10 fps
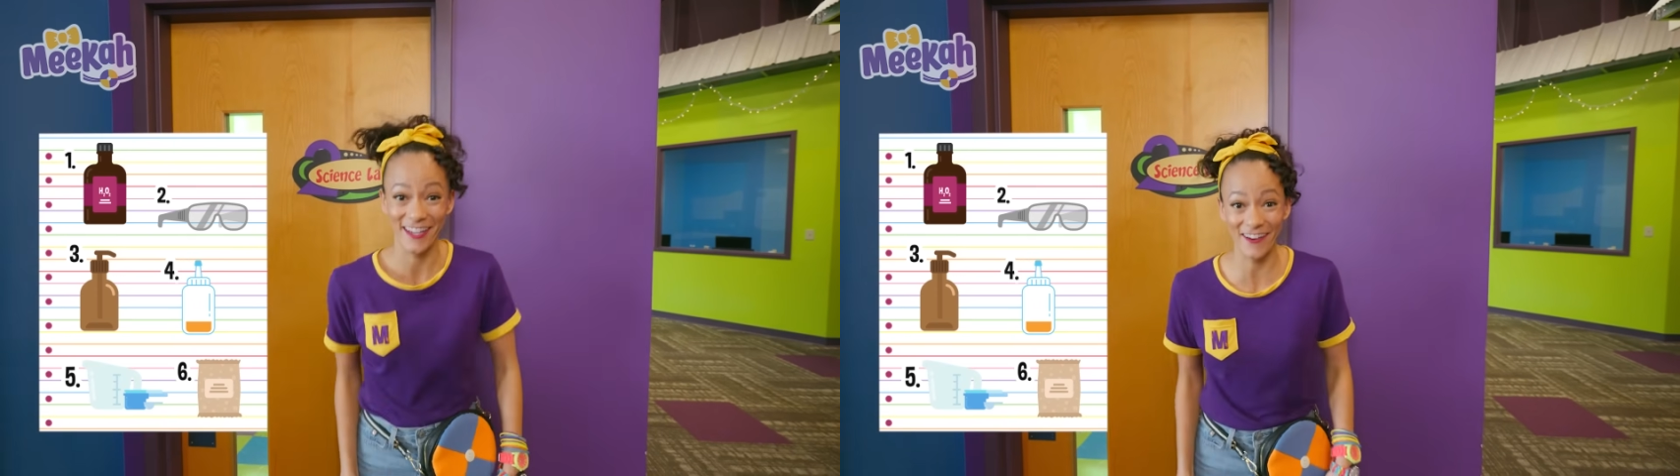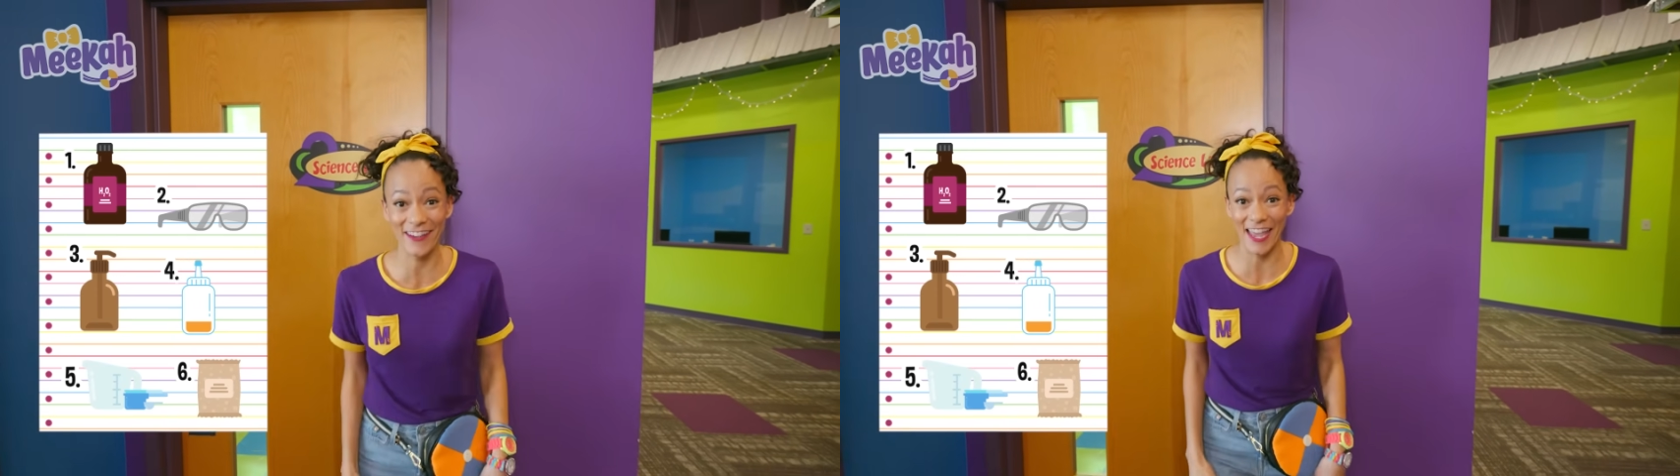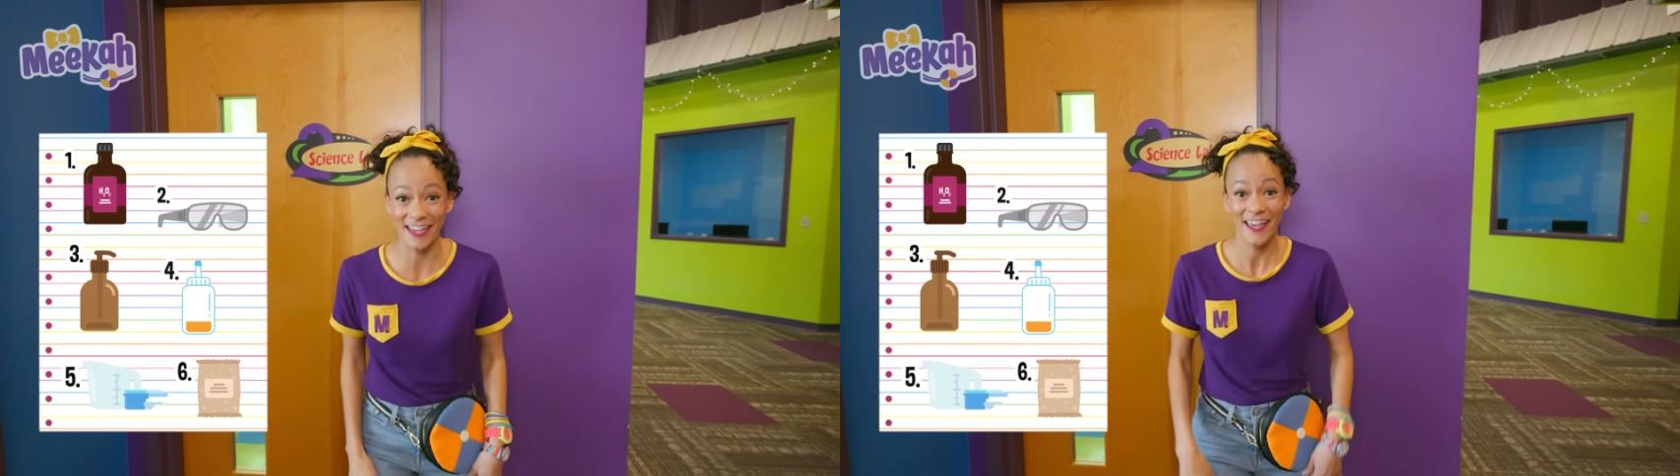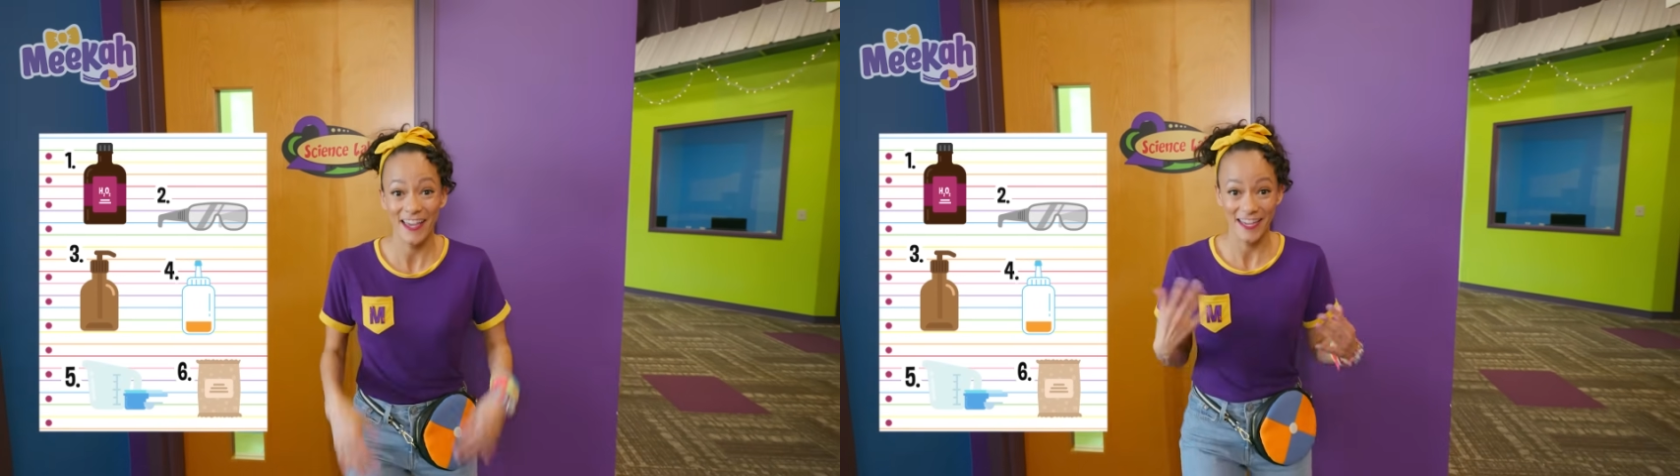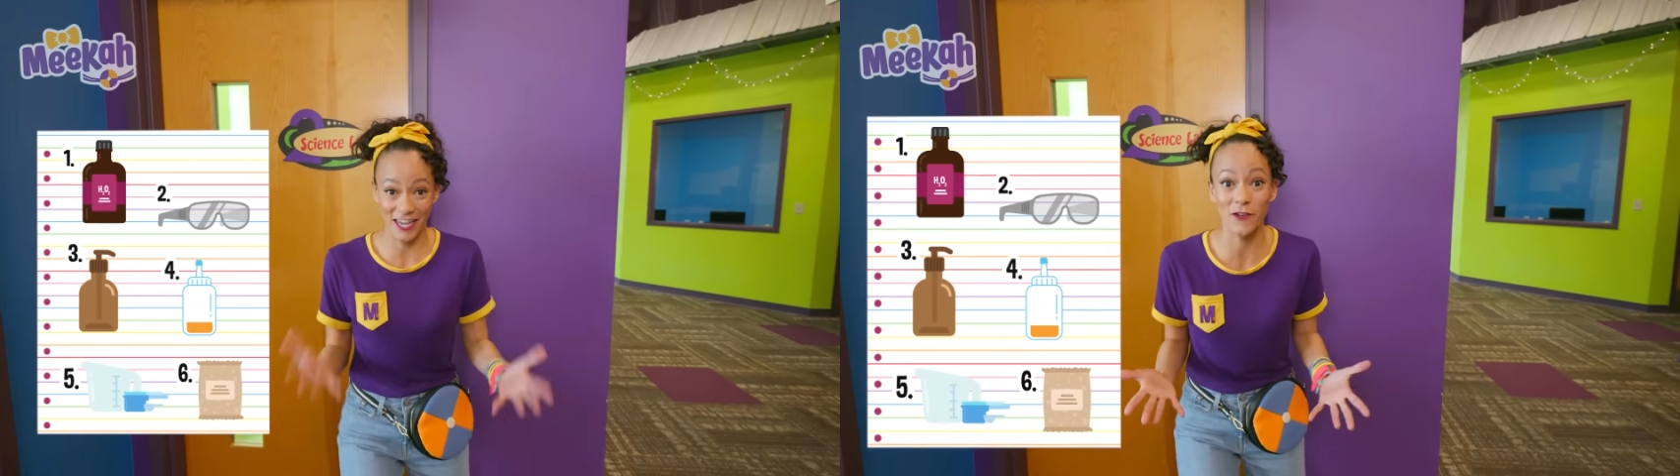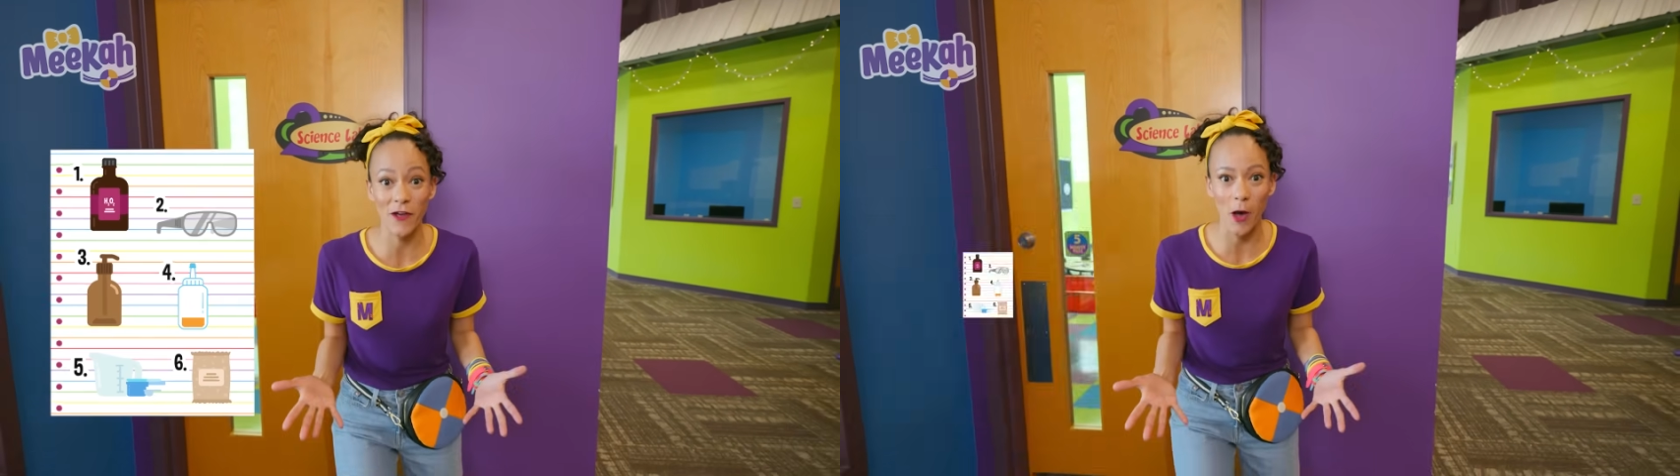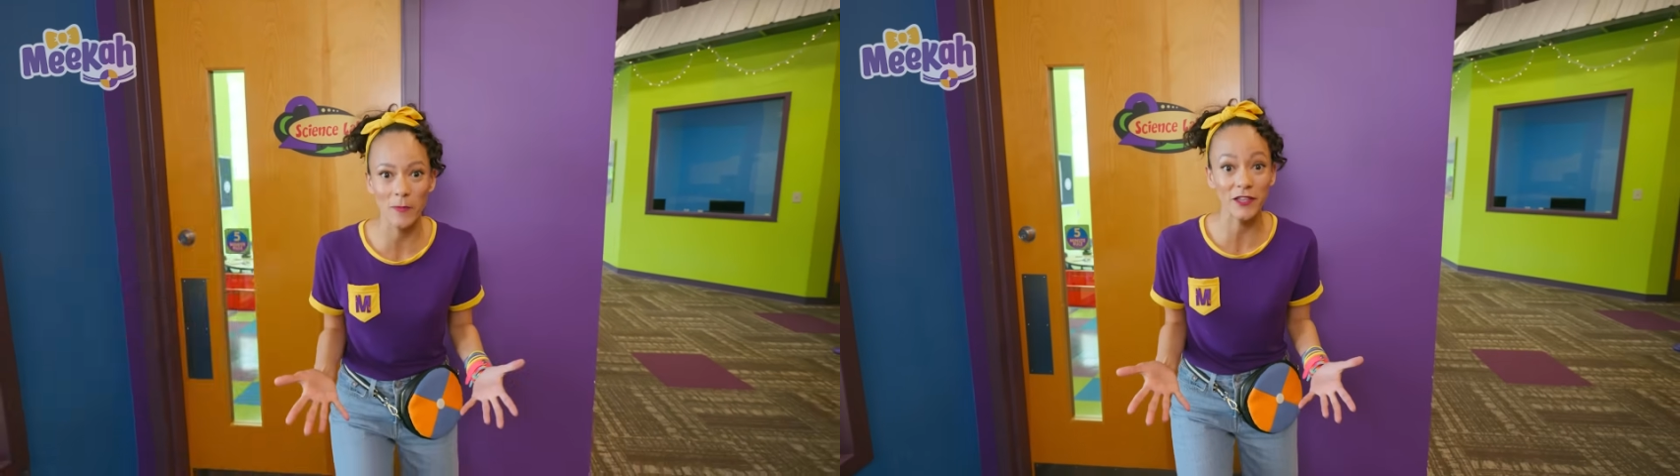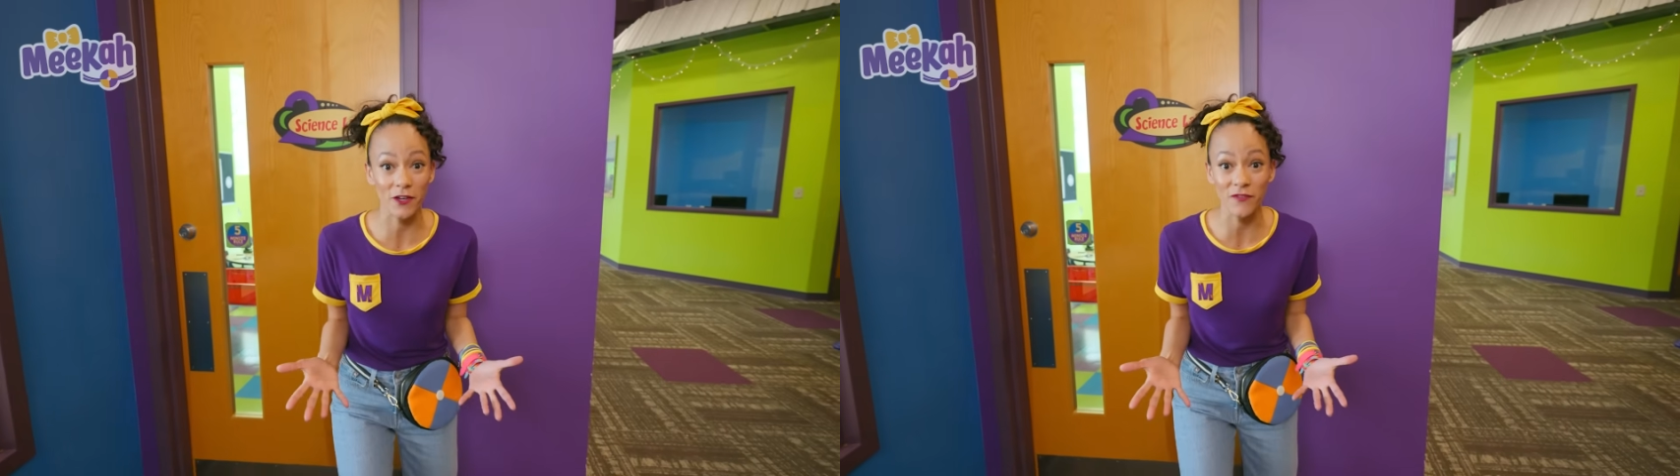okay, can you help
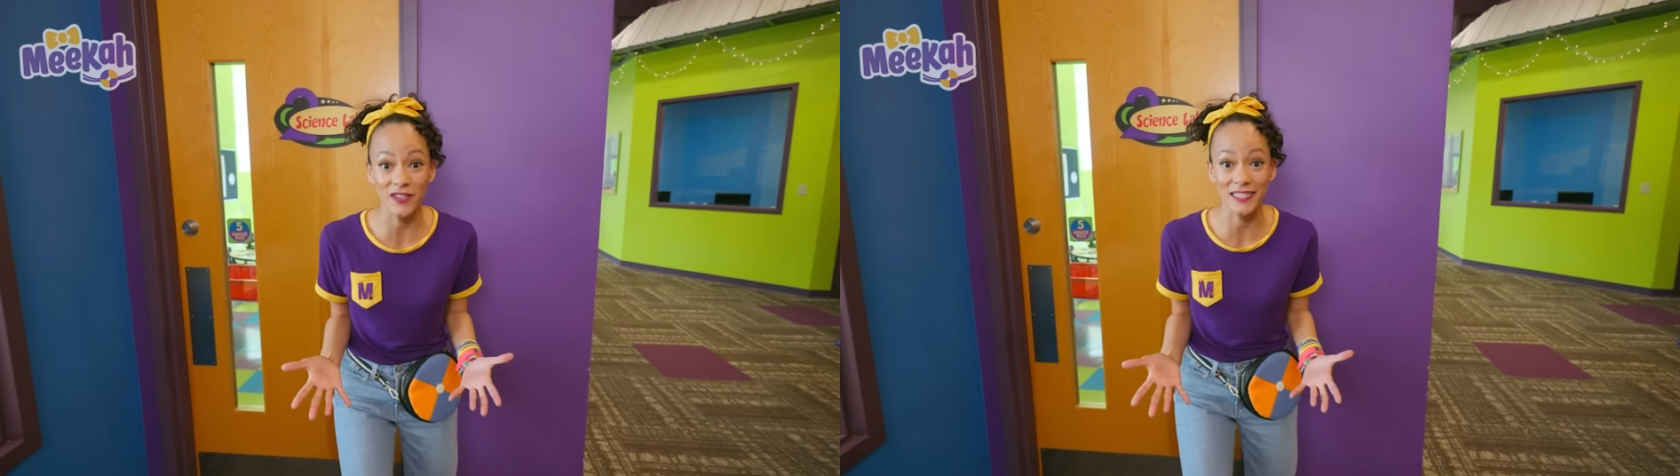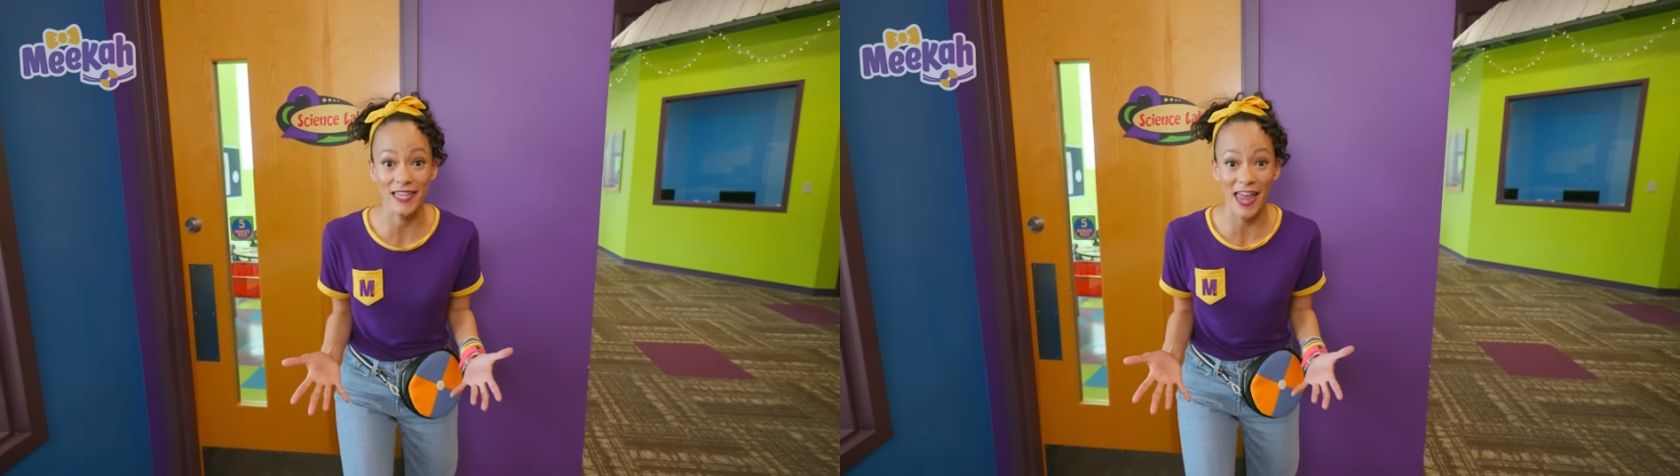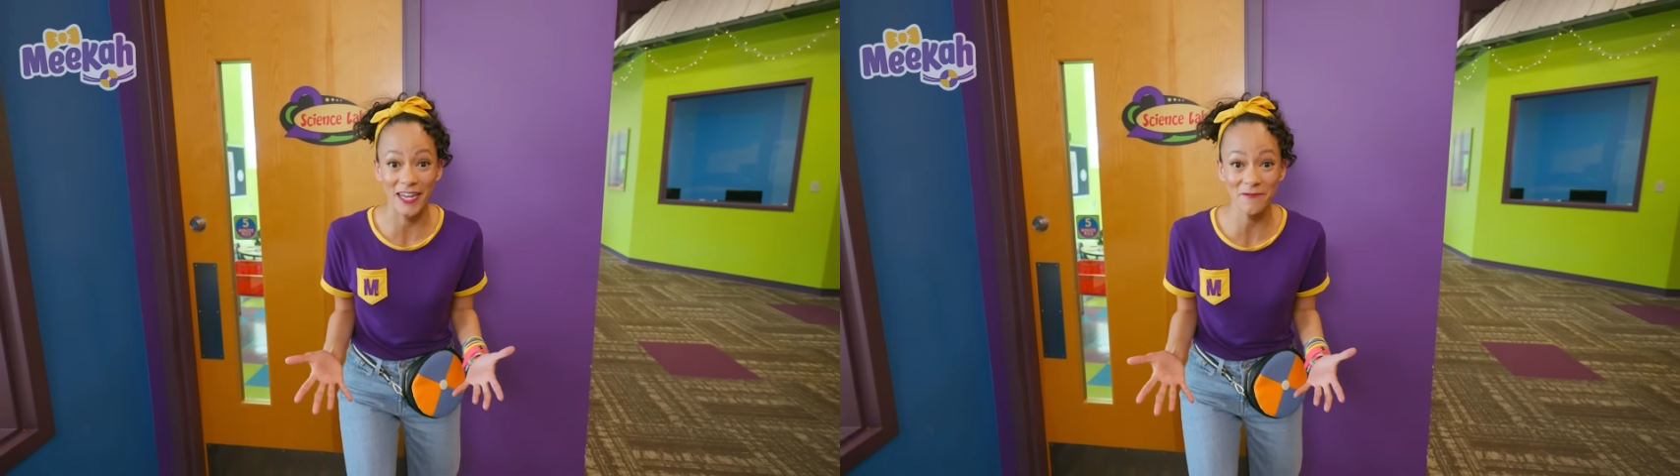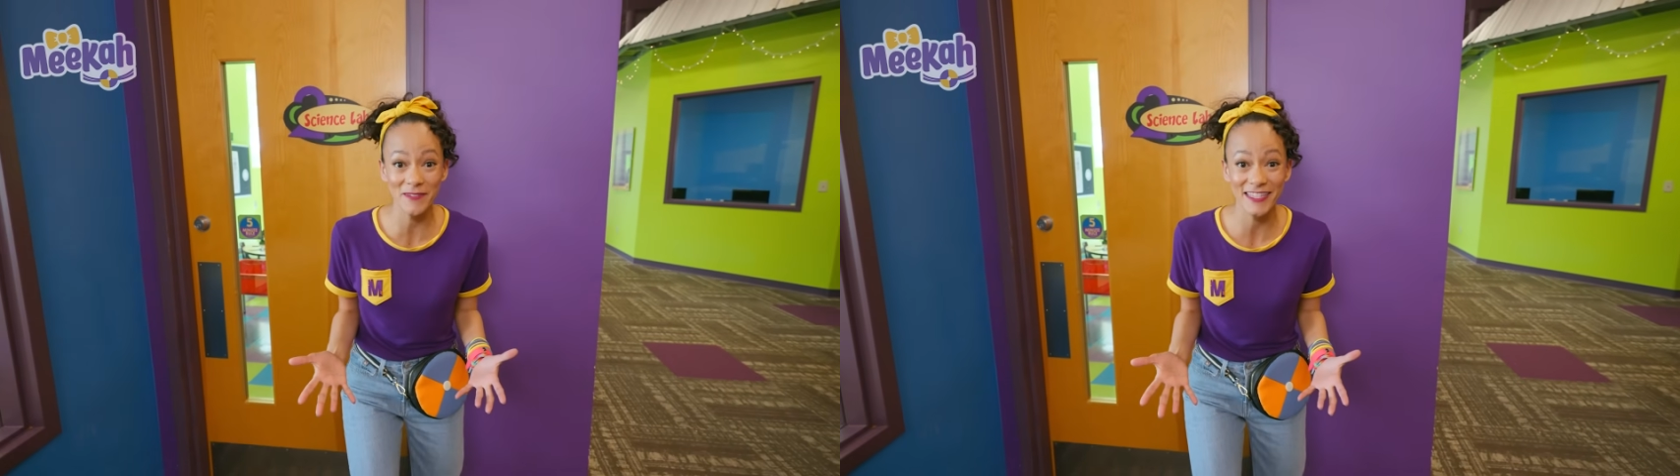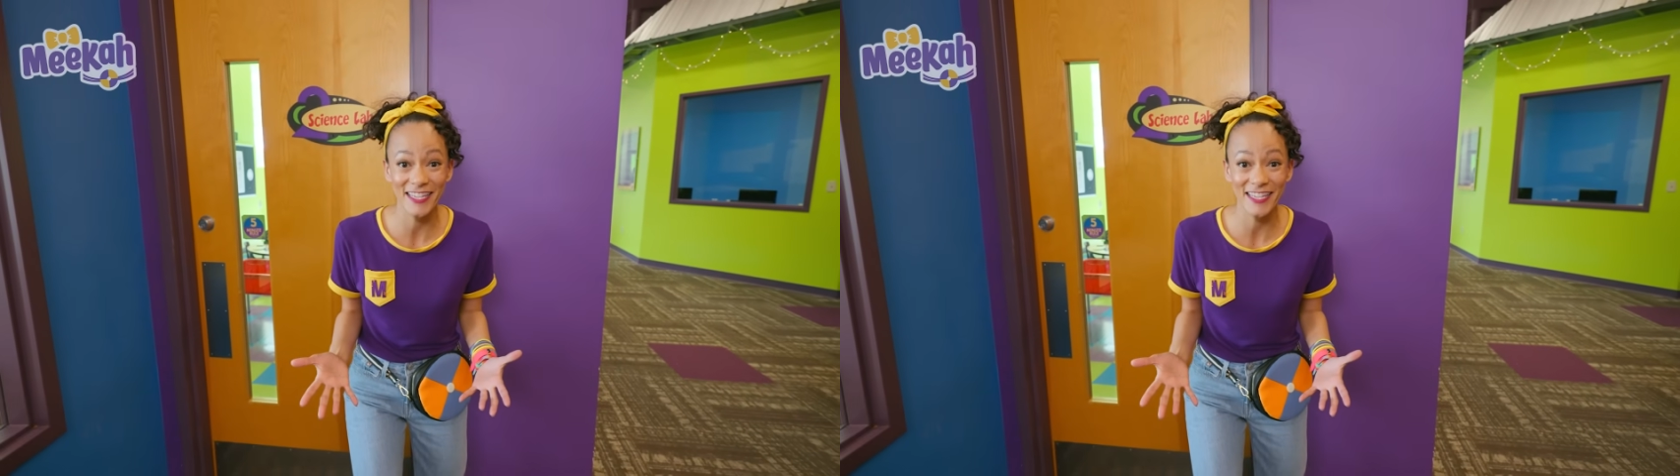me look for these items?